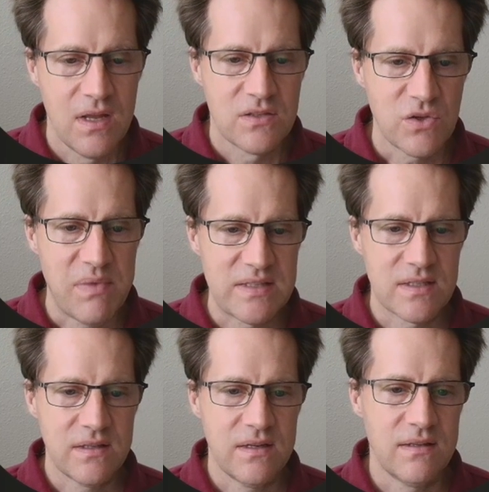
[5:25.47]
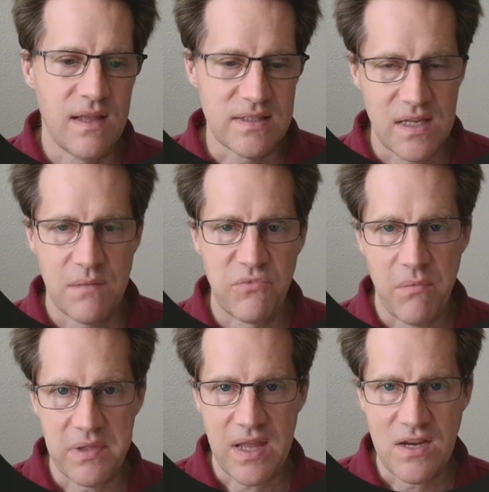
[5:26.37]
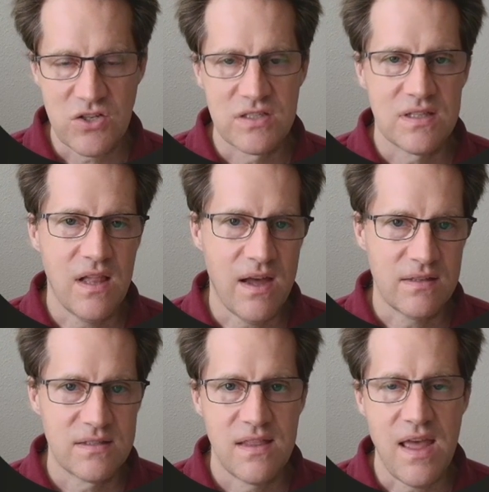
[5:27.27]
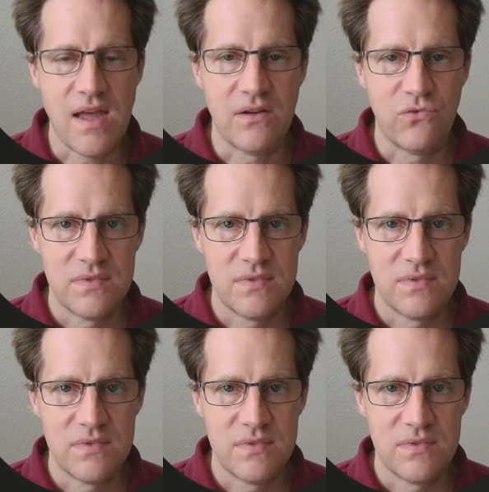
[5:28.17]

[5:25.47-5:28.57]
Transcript: So basically, they set up replication slots that